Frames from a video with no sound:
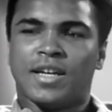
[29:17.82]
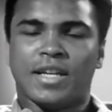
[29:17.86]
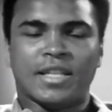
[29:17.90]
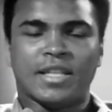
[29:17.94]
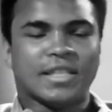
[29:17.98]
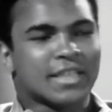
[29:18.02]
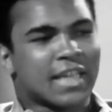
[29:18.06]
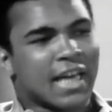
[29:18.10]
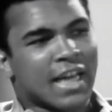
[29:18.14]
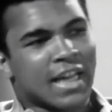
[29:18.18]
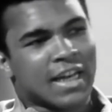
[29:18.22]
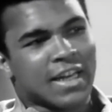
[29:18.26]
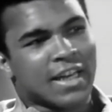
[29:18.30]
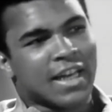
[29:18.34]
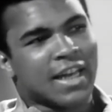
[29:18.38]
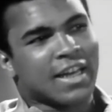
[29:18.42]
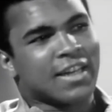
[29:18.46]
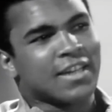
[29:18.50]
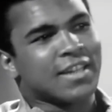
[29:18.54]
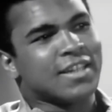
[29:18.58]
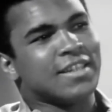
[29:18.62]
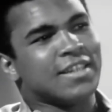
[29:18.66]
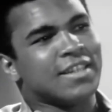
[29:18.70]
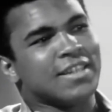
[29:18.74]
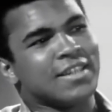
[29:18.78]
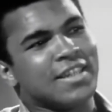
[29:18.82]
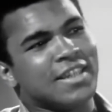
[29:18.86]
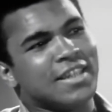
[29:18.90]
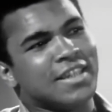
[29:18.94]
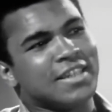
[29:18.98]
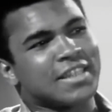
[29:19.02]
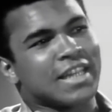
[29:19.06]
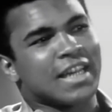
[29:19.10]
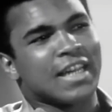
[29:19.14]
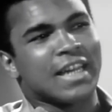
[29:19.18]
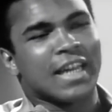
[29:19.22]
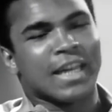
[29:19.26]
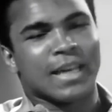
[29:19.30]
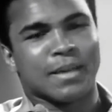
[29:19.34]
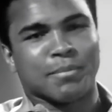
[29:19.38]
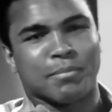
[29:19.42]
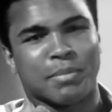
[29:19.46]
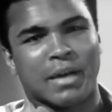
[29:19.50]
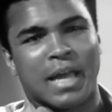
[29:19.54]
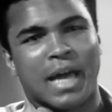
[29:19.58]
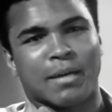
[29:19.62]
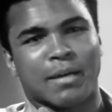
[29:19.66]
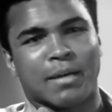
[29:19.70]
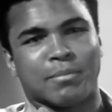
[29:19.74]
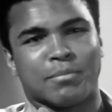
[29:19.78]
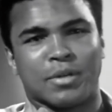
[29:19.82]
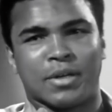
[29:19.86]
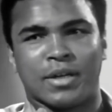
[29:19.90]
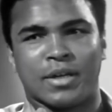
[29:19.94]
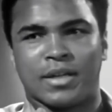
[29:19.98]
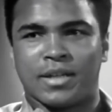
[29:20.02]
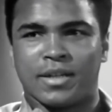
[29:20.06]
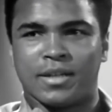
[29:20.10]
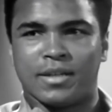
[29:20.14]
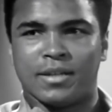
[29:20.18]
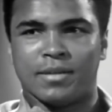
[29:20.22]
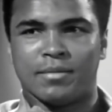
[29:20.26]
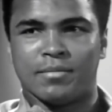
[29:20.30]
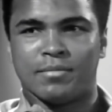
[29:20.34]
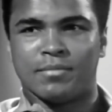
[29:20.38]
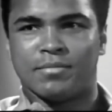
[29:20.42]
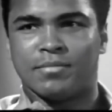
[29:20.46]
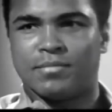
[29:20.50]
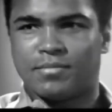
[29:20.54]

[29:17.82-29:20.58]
He's got a lot of black blood in him.